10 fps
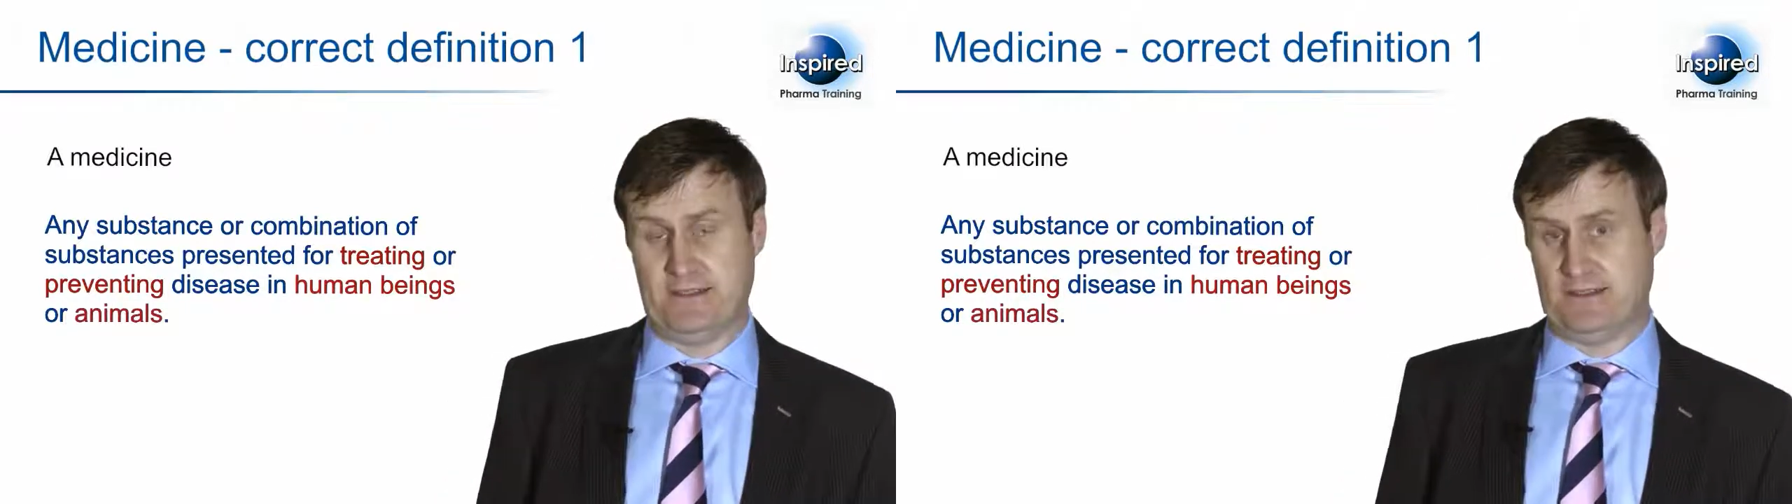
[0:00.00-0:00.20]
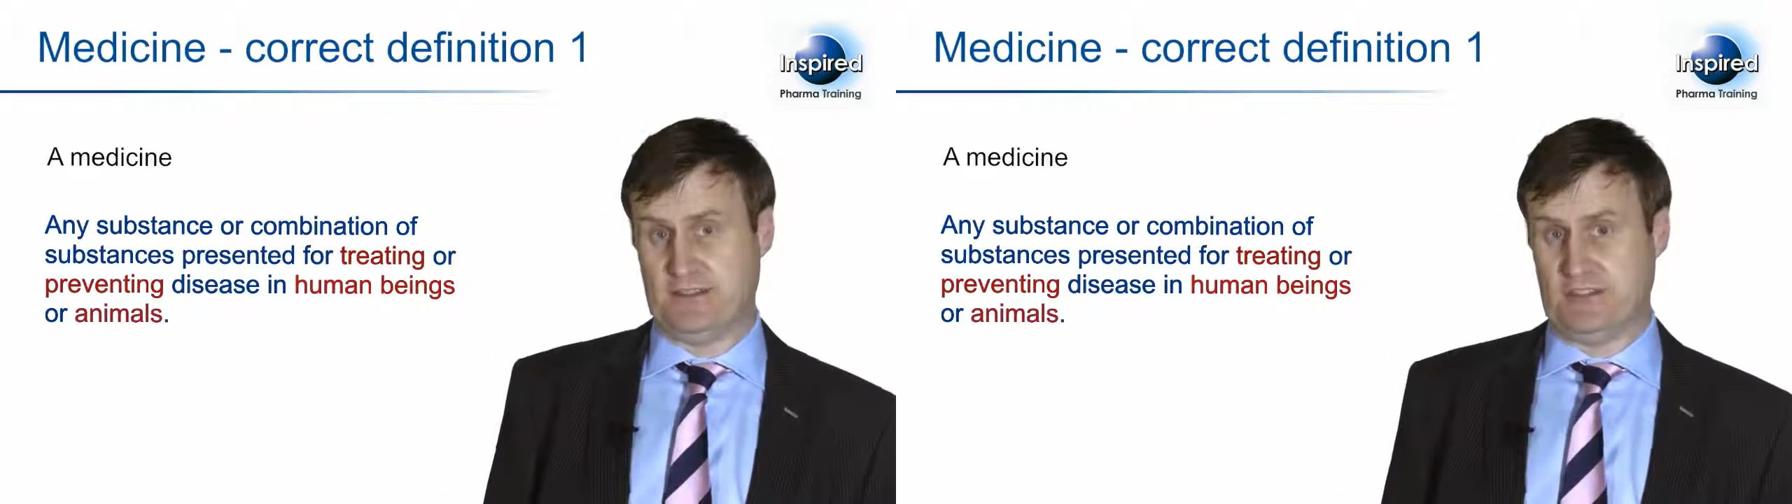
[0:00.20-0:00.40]

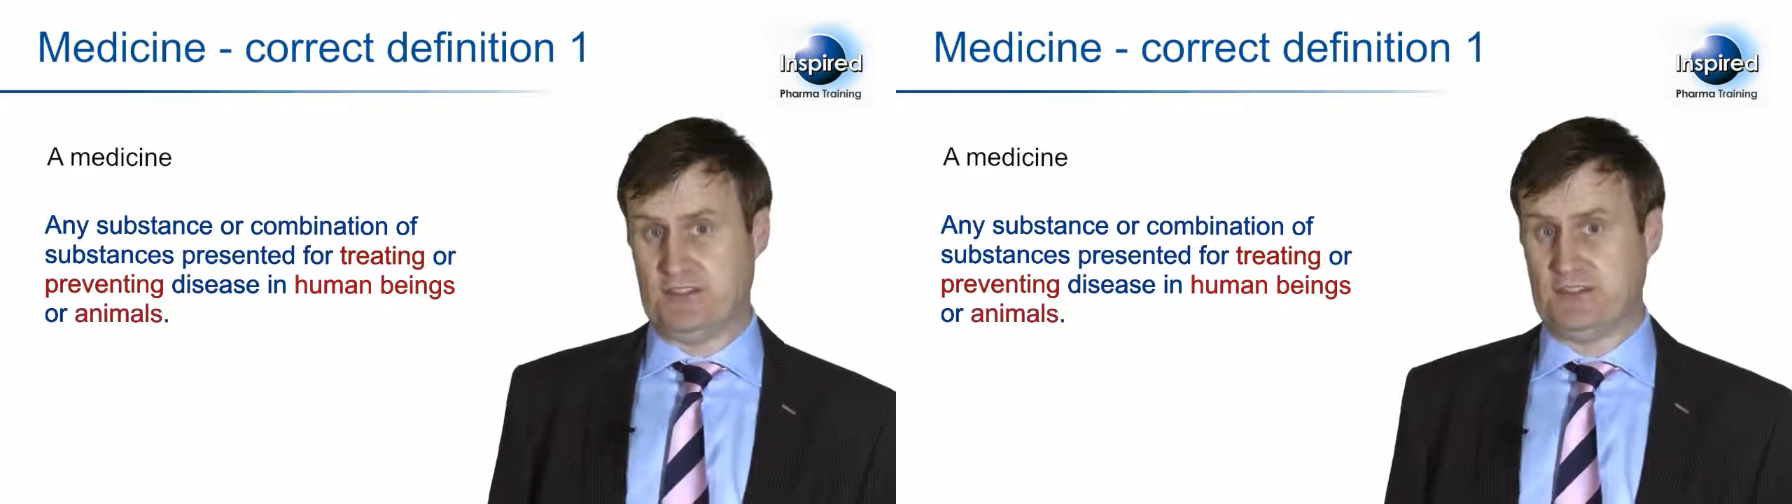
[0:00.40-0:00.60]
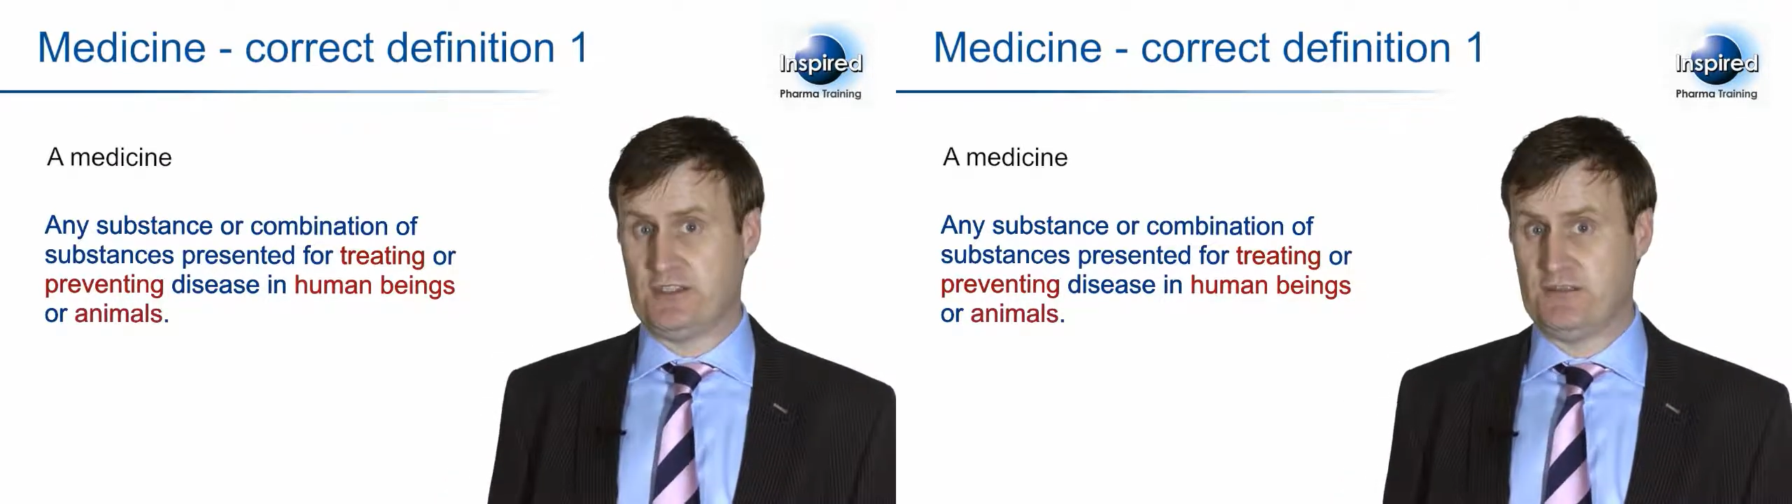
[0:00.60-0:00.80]
such
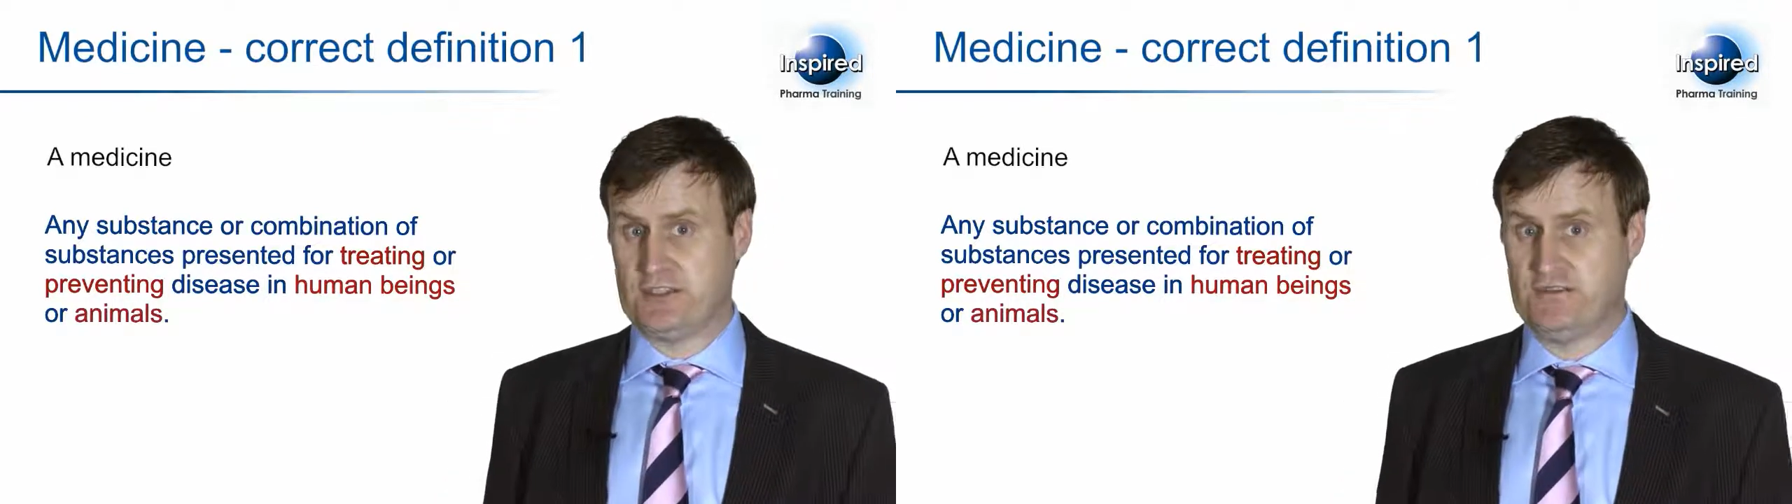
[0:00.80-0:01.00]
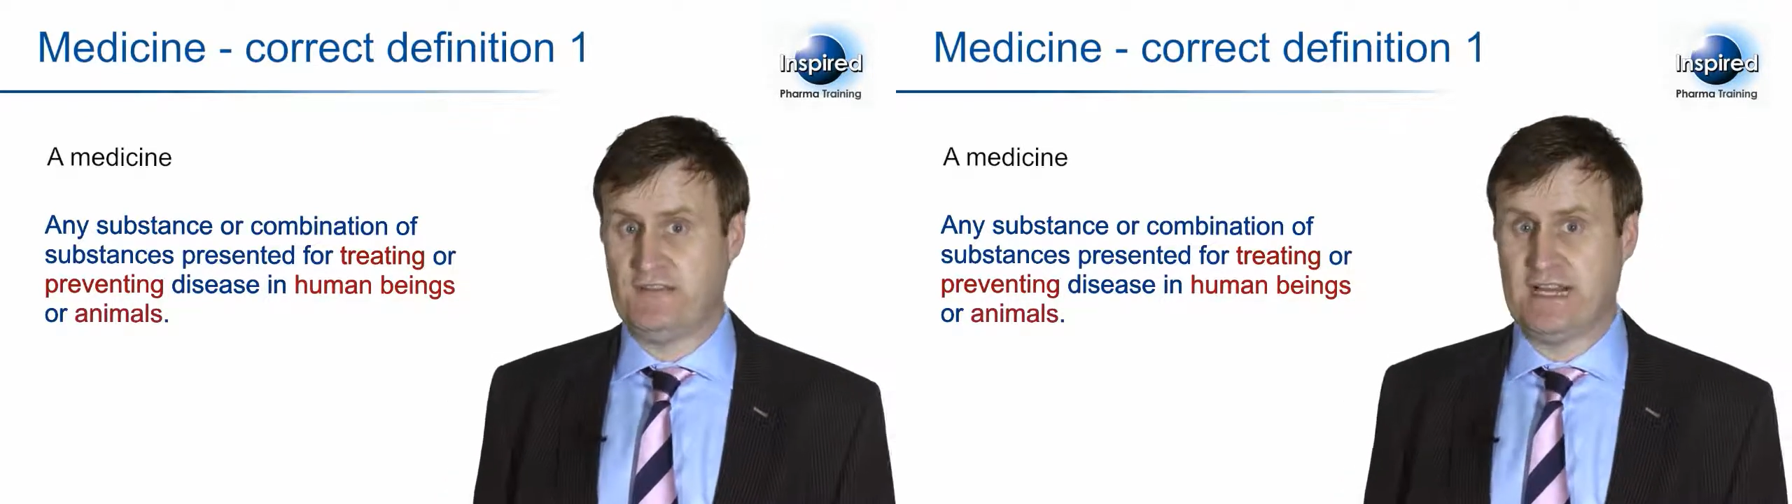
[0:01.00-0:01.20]
as the
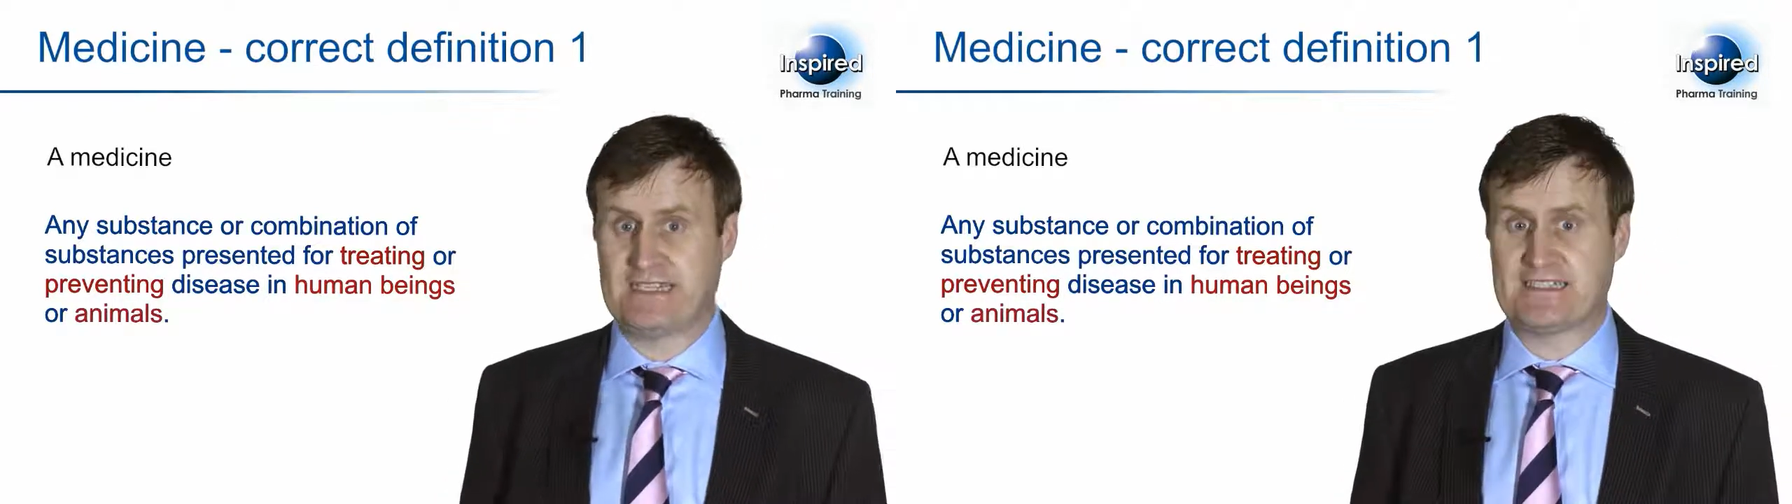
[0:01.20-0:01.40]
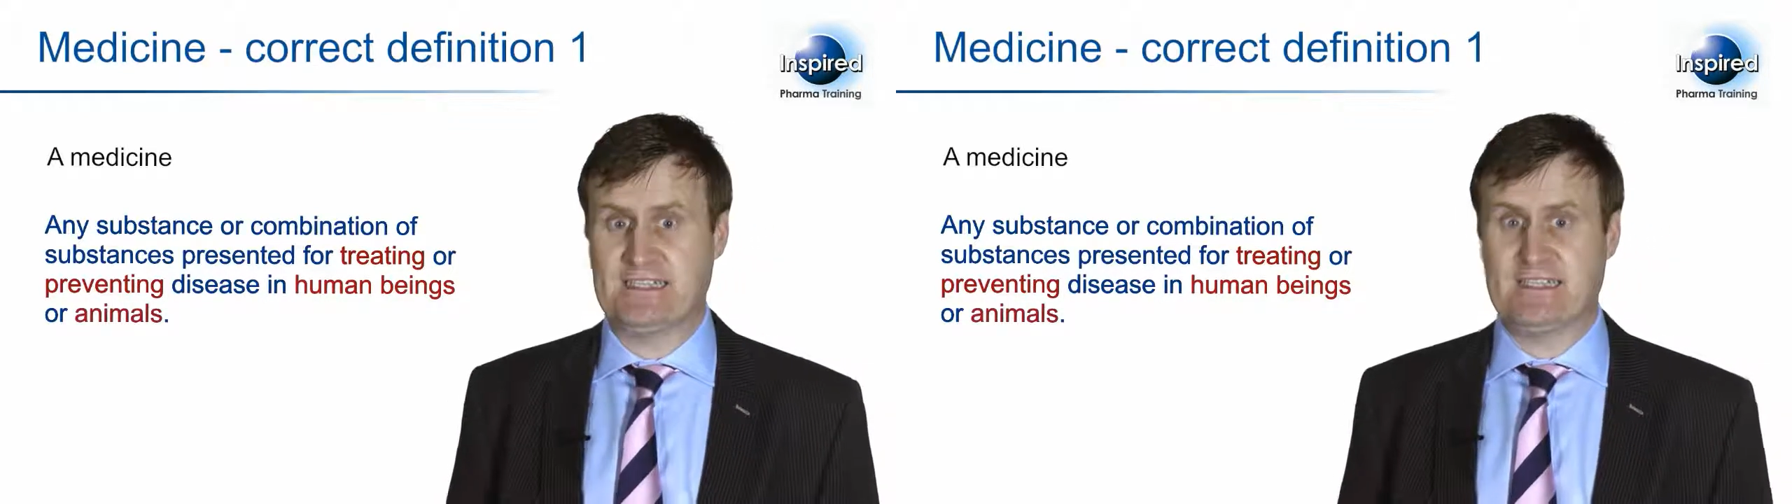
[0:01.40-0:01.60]
use of
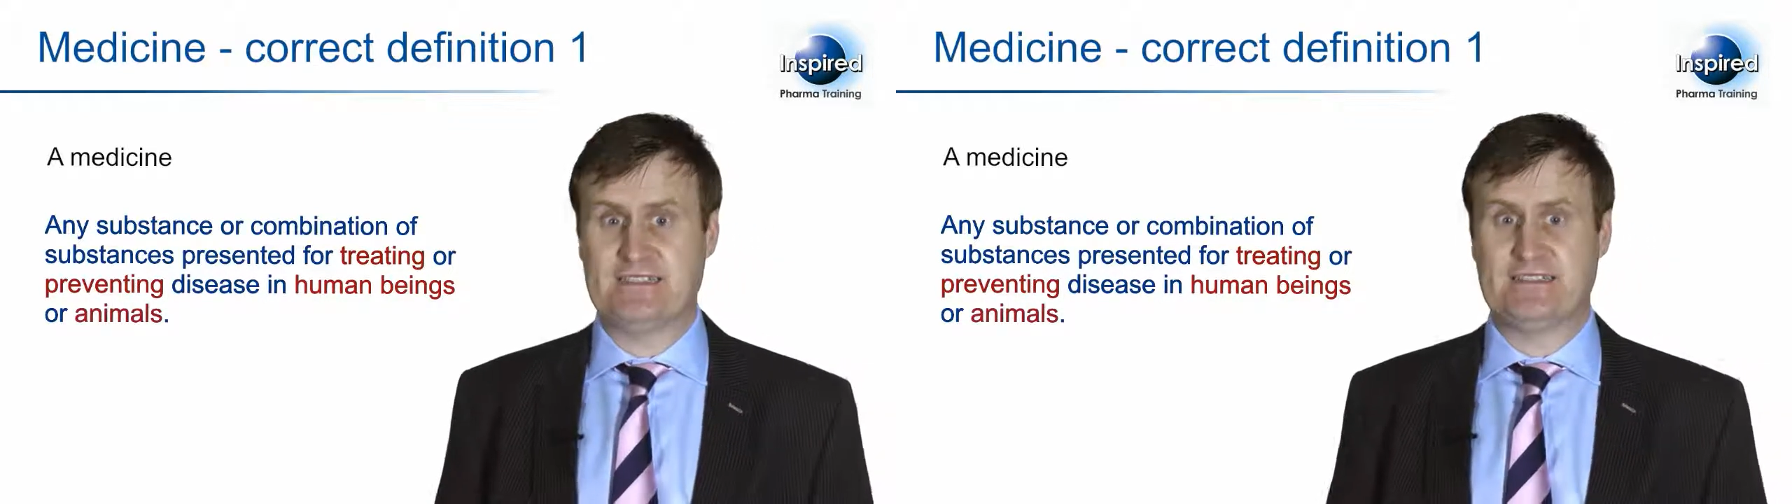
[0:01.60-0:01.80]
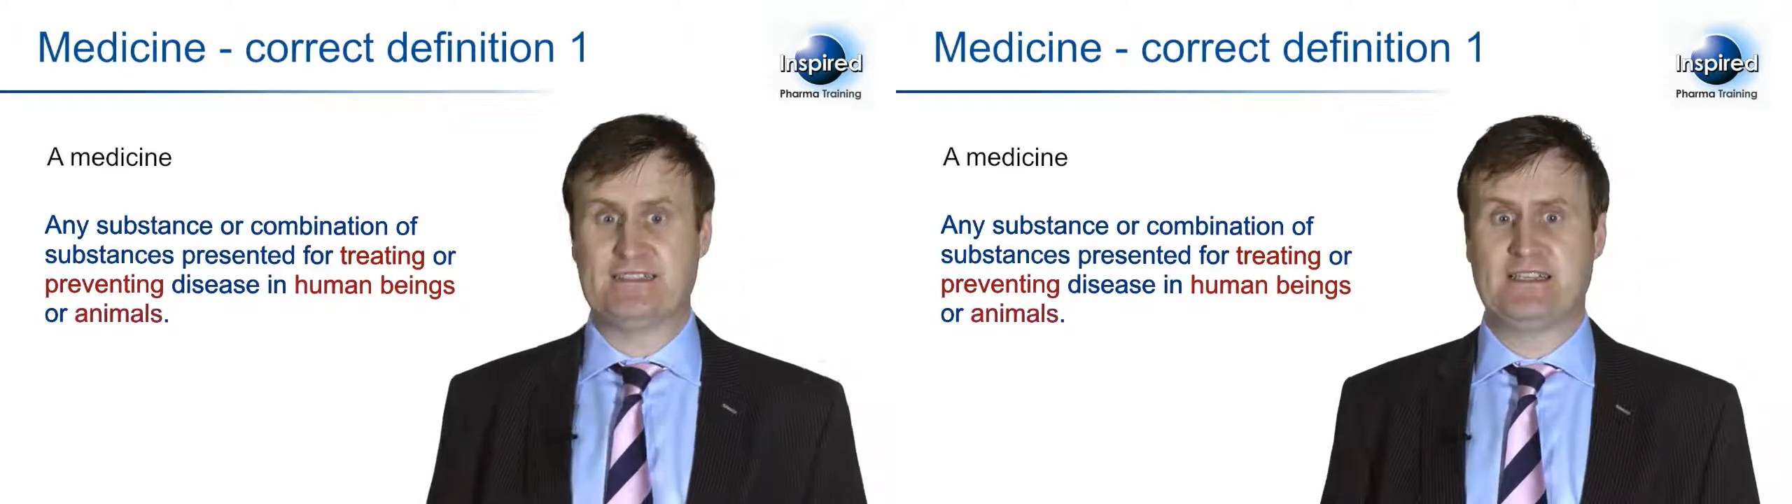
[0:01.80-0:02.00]

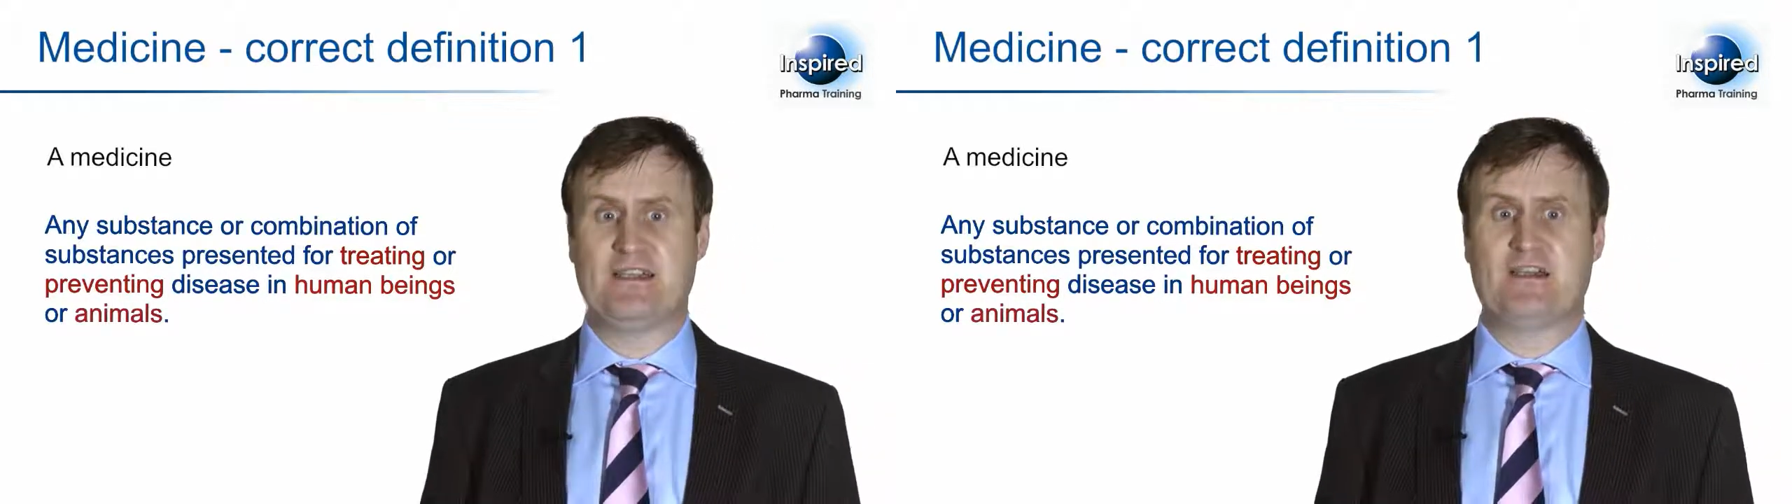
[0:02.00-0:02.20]
vaccines,